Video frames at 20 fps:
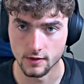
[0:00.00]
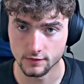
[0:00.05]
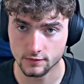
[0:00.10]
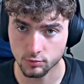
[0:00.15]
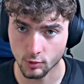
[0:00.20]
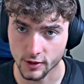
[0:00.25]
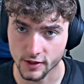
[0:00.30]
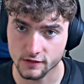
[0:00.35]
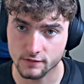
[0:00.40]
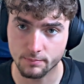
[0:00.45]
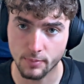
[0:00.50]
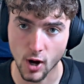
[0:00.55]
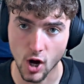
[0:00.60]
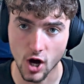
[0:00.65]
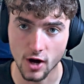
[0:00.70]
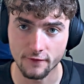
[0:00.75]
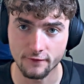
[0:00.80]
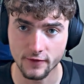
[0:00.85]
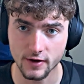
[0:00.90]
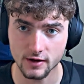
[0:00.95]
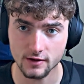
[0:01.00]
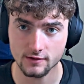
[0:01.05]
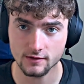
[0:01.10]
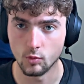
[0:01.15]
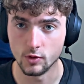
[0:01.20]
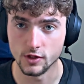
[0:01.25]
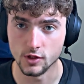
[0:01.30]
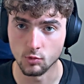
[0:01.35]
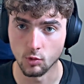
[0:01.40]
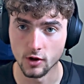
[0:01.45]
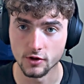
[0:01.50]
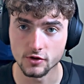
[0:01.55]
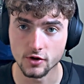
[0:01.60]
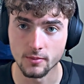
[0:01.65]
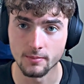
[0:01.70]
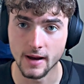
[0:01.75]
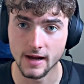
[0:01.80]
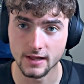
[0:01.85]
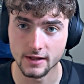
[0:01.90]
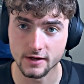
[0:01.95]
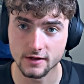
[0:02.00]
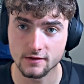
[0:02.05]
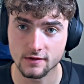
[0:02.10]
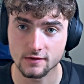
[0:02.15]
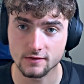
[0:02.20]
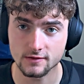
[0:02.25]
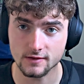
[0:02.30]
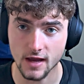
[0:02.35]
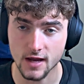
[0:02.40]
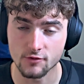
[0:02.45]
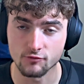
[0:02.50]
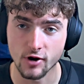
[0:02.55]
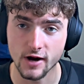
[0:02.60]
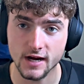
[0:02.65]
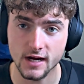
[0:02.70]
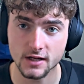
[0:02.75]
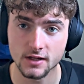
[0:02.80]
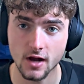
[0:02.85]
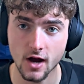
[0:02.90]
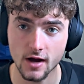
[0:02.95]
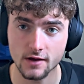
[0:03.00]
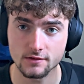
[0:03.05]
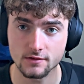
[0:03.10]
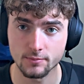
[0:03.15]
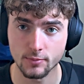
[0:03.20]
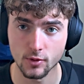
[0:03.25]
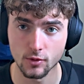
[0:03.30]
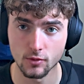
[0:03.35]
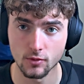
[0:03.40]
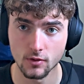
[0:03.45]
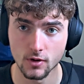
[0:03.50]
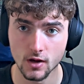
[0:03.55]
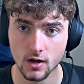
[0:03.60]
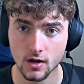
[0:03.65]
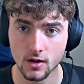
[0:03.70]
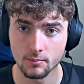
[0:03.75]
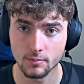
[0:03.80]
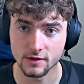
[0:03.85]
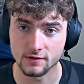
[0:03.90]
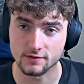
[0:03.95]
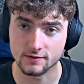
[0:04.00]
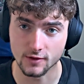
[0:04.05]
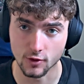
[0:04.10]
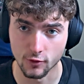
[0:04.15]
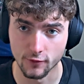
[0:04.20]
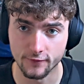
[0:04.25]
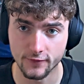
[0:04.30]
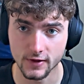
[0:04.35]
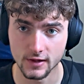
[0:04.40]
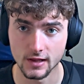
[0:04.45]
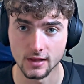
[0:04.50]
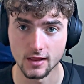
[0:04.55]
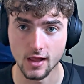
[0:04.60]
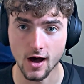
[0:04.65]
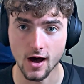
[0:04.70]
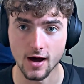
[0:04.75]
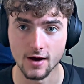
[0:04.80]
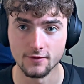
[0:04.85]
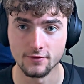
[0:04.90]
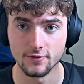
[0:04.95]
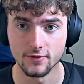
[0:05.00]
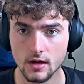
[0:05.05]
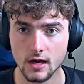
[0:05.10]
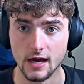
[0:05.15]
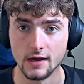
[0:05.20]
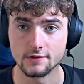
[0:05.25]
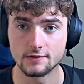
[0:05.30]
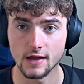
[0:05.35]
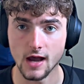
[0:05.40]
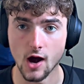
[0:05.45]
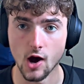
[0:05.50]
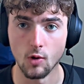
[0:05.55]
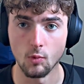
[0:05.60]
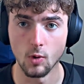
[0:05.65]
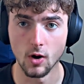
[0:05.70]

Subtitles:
This one is perfect when you want your melody to stay recognizable but still feel alive. Here's how it